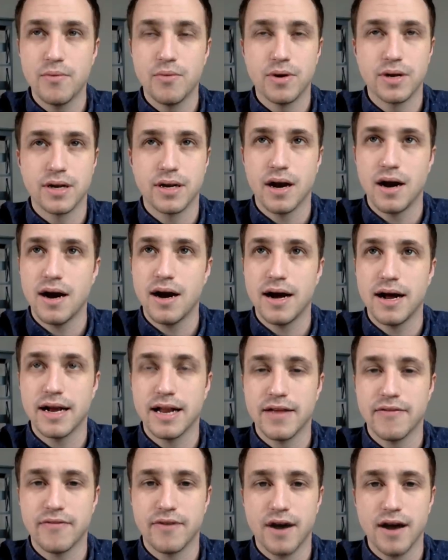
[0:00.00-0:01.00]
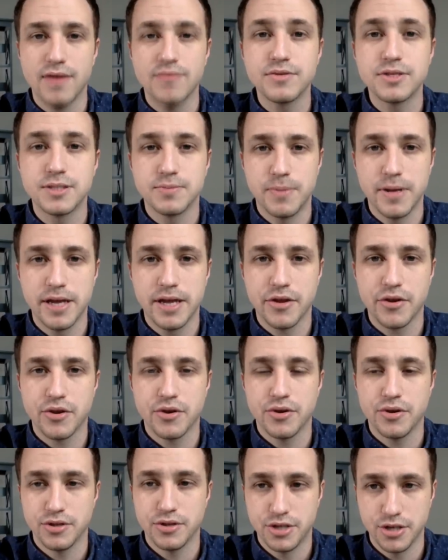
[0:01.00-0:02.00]
would God, if God was
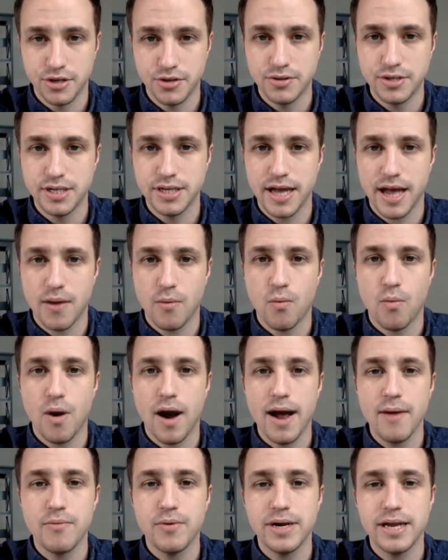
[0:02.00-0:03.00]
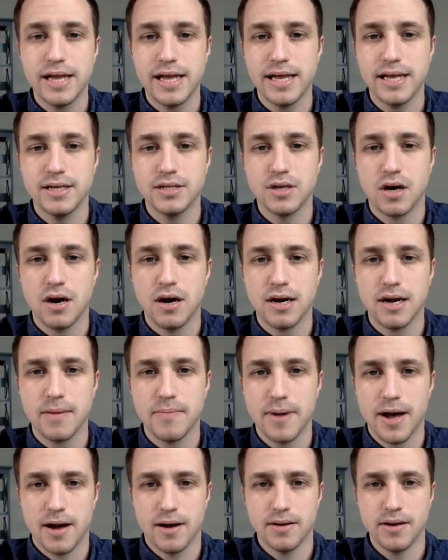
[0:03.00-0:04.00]
speaking to you today, why would he talk
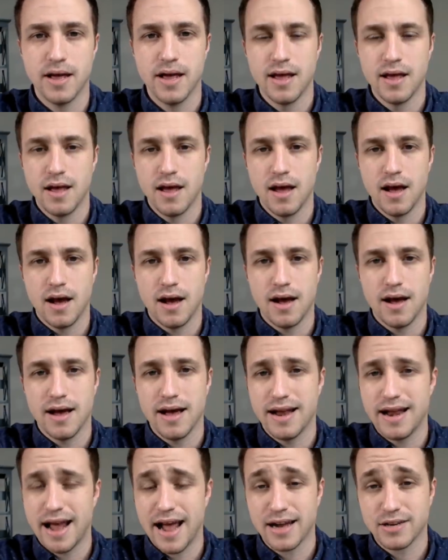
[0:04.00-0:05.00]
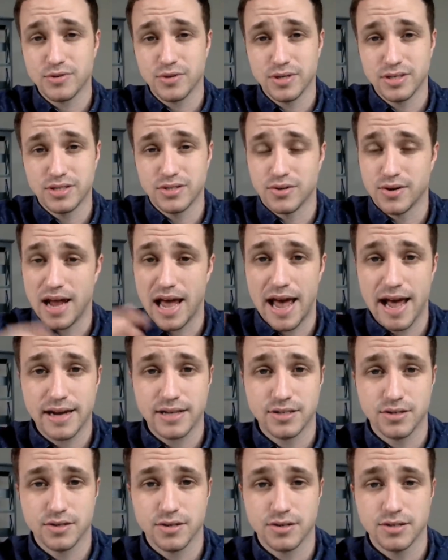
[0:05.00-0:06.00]
about an actress or an
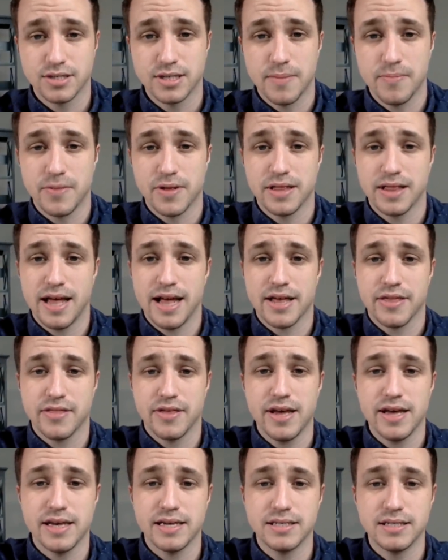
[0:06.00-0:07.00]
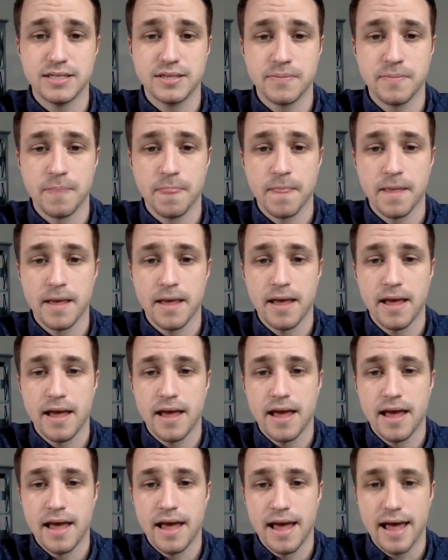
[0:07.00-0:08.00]
actor or something like this?
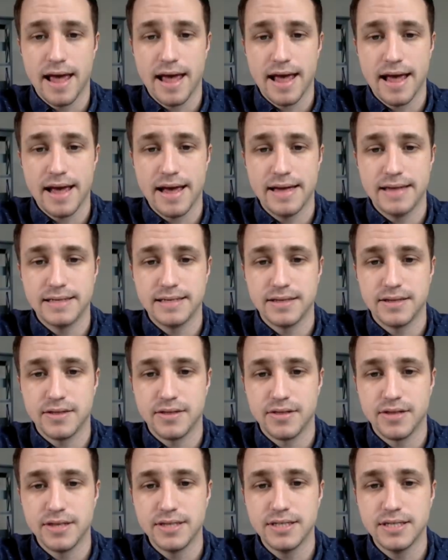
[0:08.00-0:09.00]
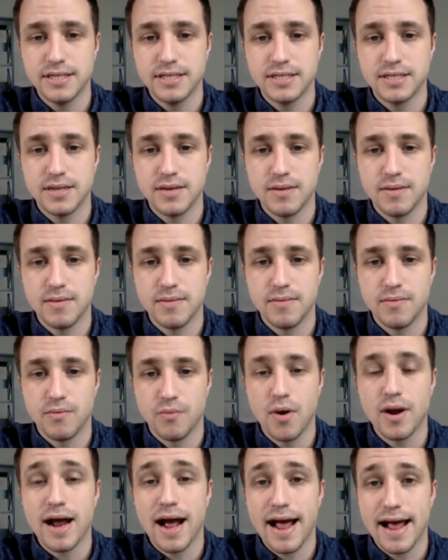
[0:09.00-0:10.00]
And this is
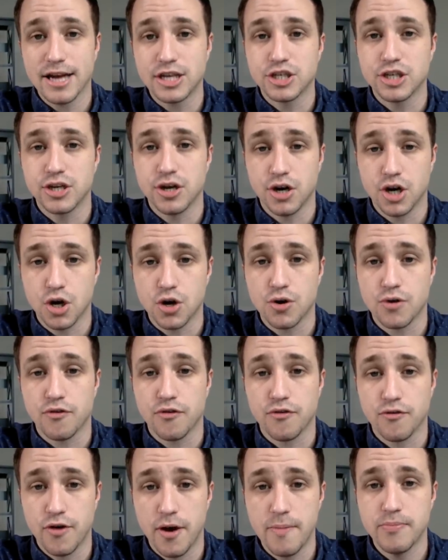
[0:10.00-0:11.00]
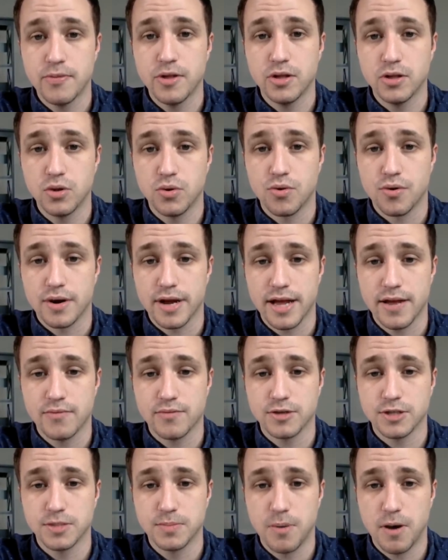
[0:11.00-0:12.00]
what I actually heard from the Lord in
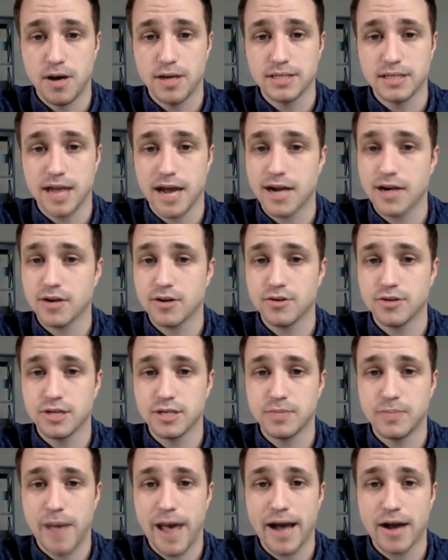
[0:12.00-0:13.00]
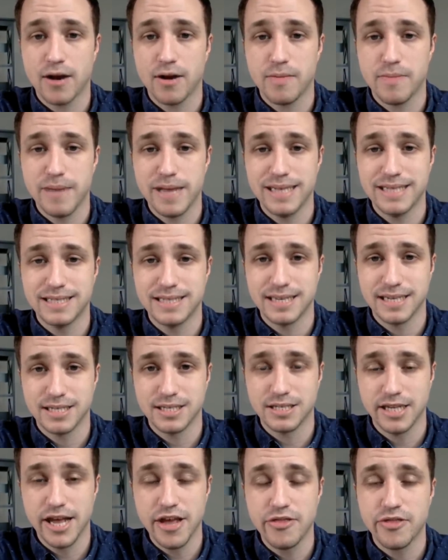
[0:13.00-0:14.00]
response. I heard this back on May
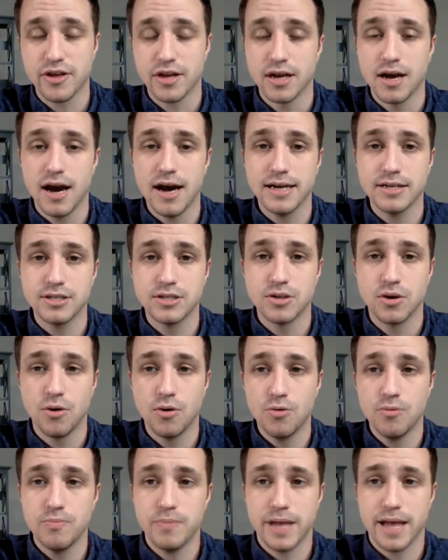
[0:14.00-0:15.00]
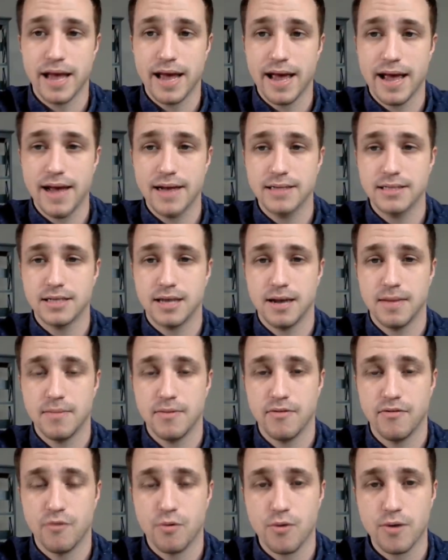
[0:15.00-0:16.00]
16th. God told me ahead of time,
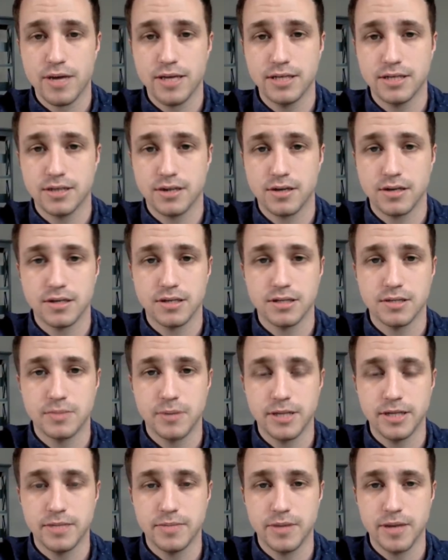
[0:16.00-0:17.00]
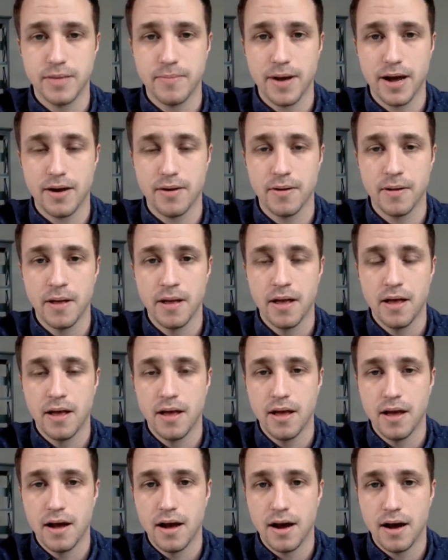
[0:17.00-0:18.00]
before he started to speak to me about
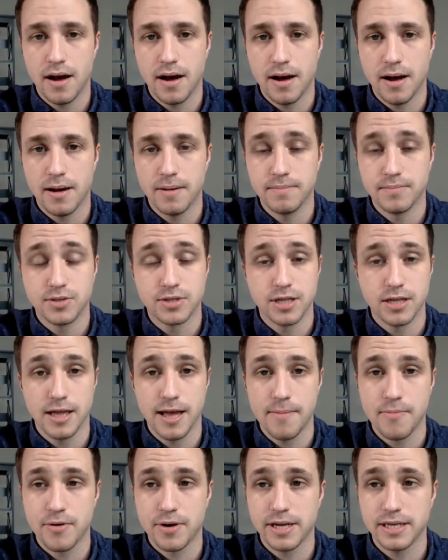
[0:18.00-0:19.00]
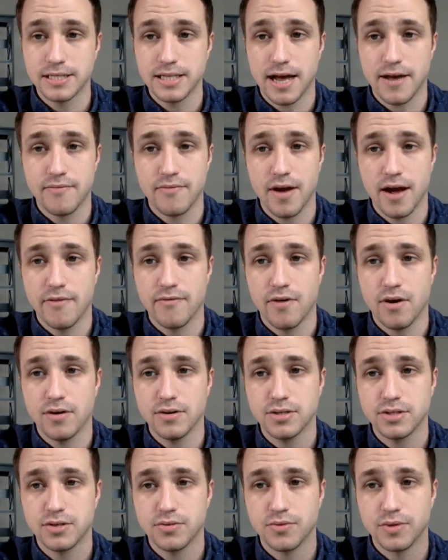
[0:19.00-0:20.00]
celebrities. I've
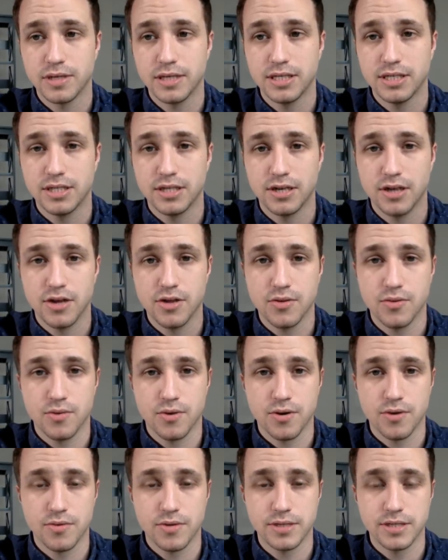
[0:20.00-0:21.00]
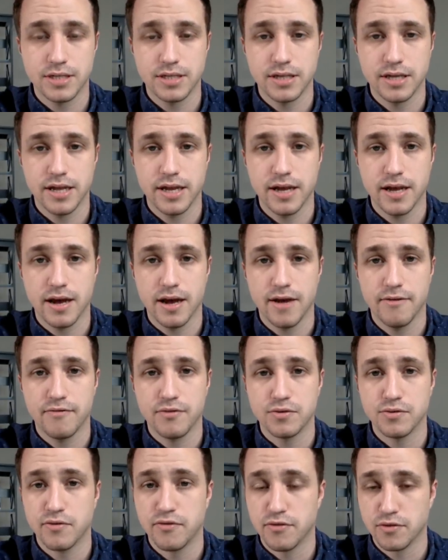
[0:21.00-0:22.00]
also released another word recently
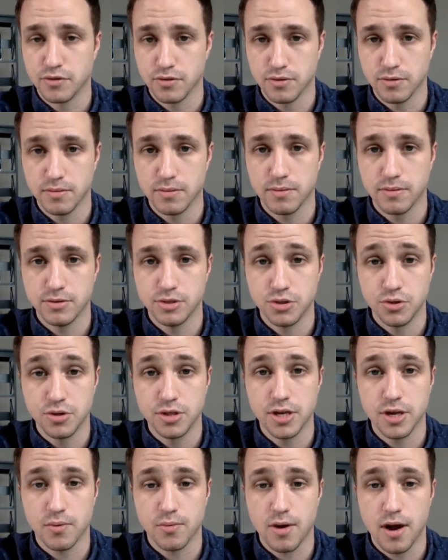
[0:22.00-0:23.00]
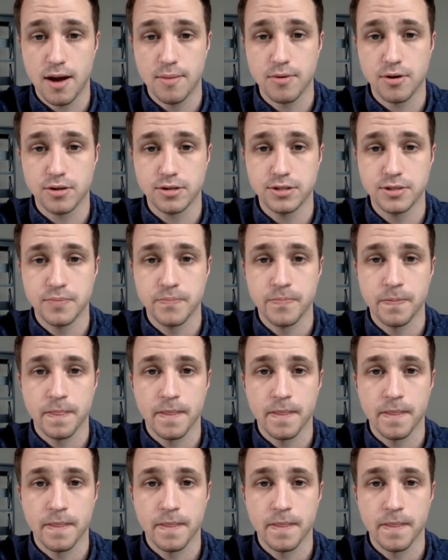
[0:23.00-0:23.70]
for Julia Roberts.